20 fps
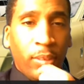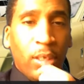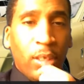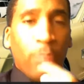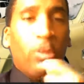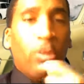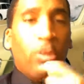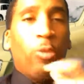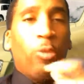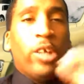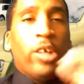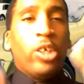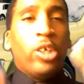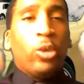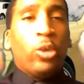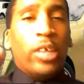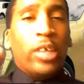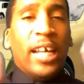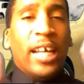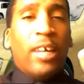But when
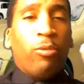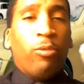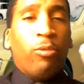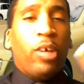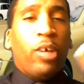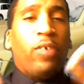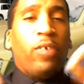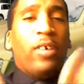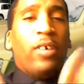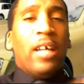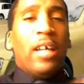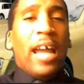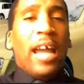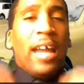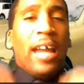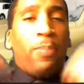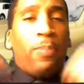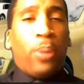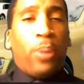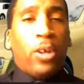you're dealing with
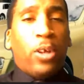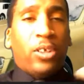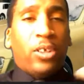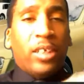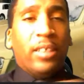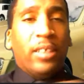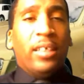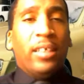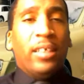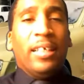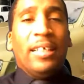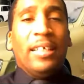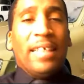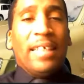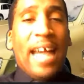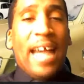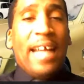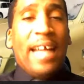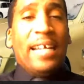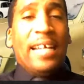a person
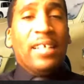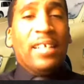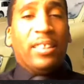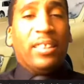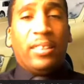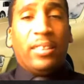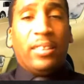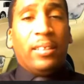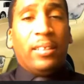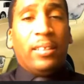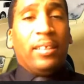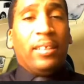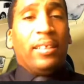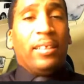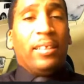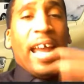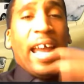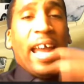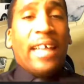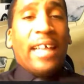that
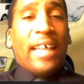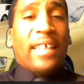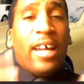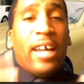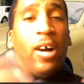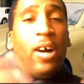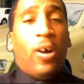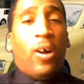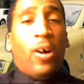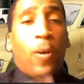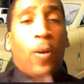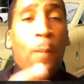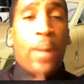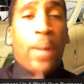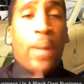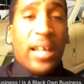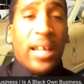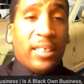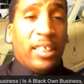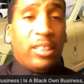has their own
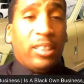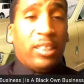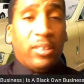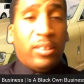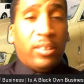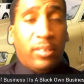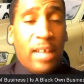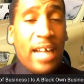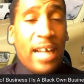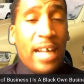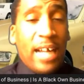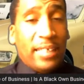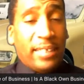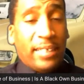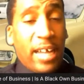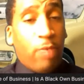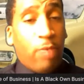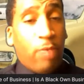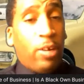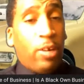business, like I
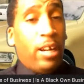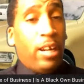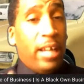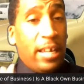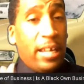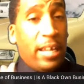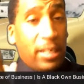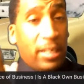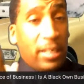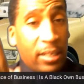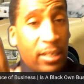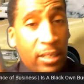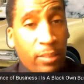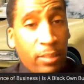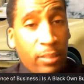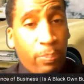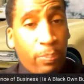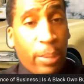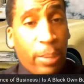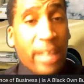said, whether they
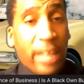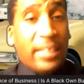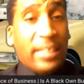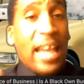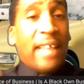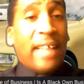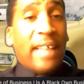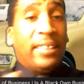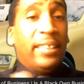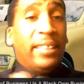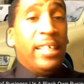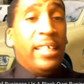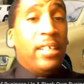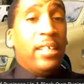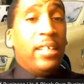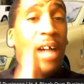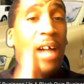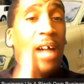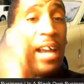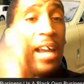pay taxes
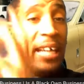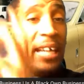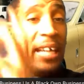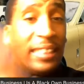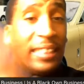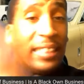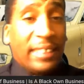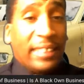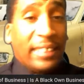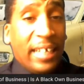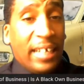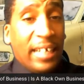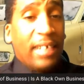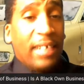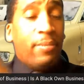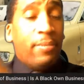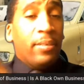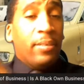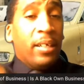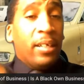legal or they just get
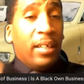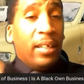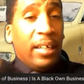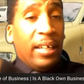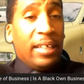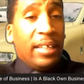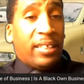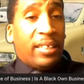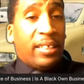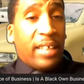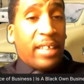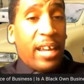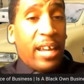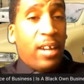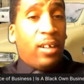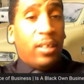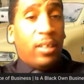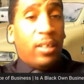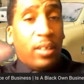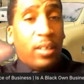it and
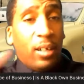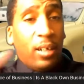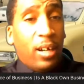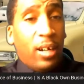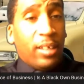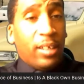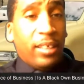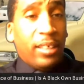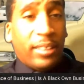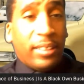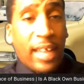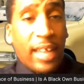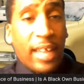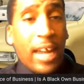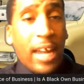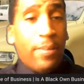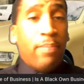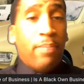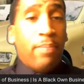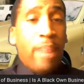sell under the
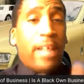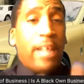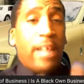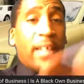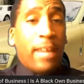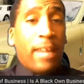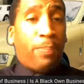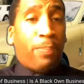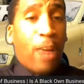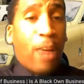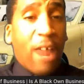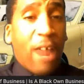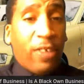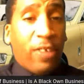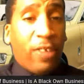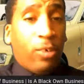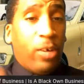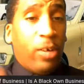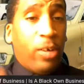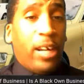table and make their profit
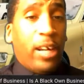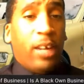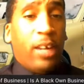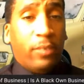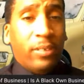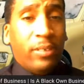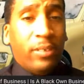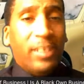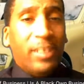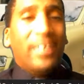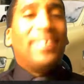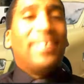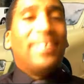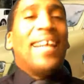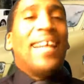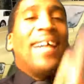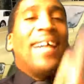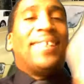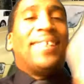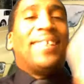or whatever,
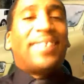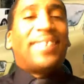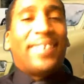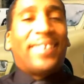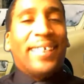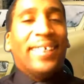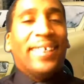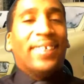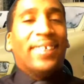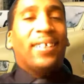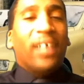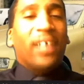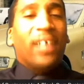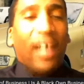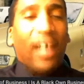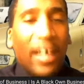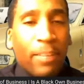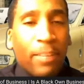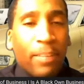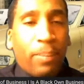that is still
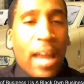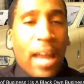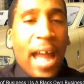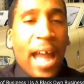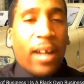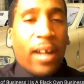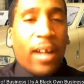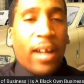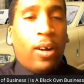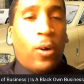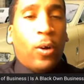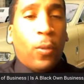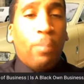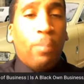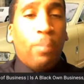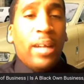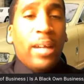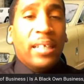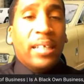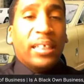a black-owned
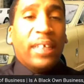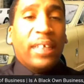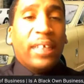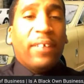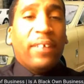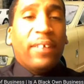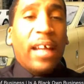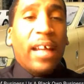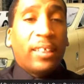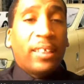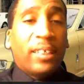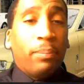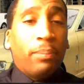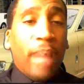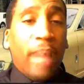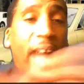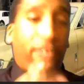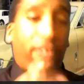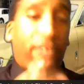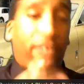business if it has a
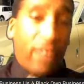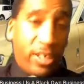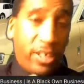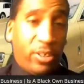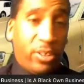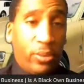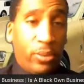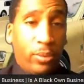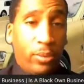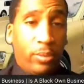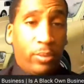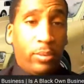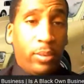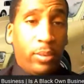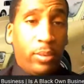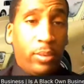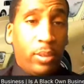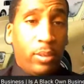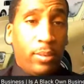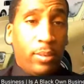black face to it,
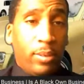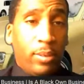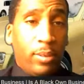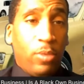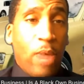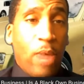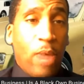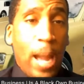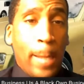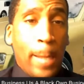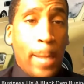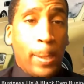right?